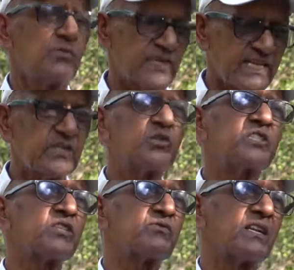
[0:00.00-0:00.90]
We can
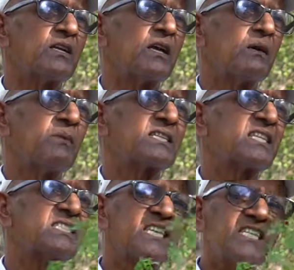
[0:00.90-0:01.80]
use this one,
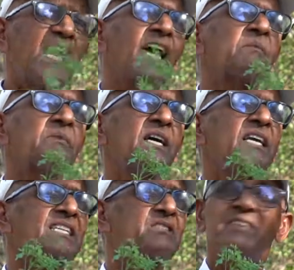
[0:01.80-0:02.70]
but this herb
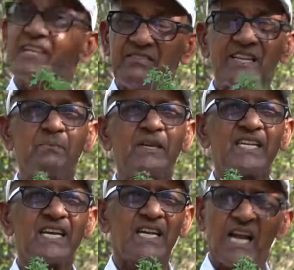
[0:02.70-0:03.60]
is very
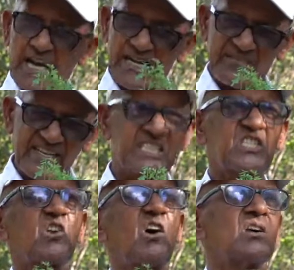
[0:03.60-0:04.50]
bitter and very
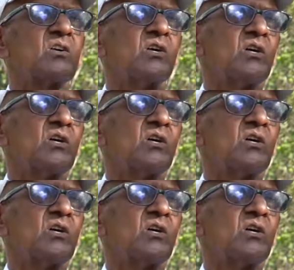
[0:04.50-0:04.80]
strong.